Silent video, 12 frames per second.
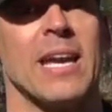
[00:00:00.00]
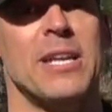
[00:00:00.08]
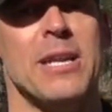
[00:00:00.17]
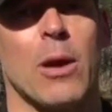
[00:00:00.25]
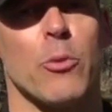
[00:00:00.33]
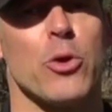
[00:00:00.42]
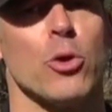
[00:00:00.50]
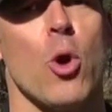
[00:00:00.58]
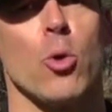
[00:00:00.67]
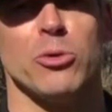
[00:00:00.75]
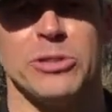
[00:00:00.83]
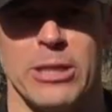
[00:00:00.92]
Connect with your
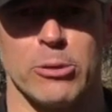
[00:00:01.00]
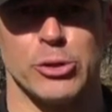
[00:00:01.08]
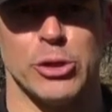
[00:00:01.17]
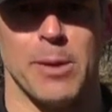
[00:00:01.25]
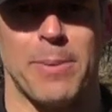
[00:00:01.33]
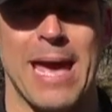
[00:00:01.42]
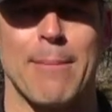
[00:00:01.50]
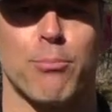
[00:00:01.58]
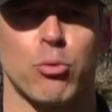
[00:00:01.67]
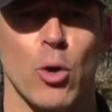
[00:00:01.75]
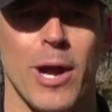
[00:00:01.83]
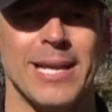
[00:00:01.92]
local dealership and
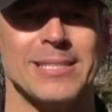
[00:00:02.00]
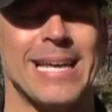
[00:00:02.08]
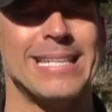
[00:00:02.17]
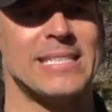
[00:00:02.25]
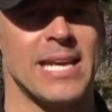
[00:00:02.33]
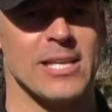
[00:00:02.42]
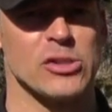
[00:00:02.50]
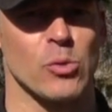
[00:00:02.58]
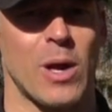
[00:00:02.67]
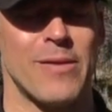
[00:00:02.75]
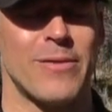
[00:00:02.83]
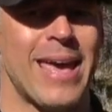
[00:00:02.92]
price and test
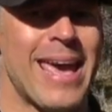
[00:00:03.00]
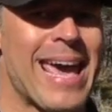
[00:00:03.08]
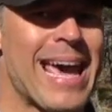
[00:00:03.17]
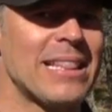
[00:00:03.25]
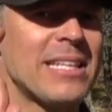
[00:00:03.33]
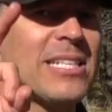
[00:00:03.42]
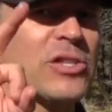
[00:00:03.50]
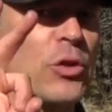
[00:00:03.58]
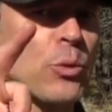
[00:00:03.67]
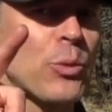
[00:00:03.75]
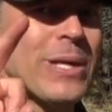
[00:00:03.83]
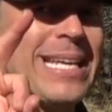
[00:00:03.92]
drive at least
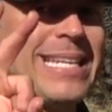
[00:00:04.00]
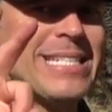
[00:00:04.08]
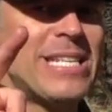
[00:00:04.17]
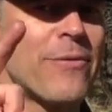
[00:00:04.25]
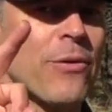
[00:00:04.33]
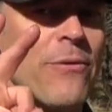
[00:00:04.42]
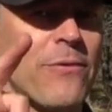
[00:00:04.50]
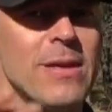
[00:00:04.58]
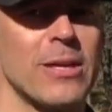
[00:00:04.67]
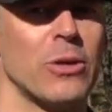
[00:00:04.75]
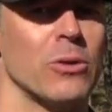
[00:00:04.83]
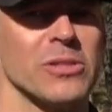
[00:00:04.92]
three different
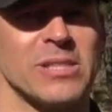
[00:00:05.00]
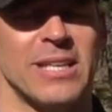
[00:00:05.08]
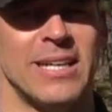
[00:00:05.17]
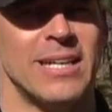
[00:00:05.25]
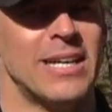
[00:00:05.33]
vehicles.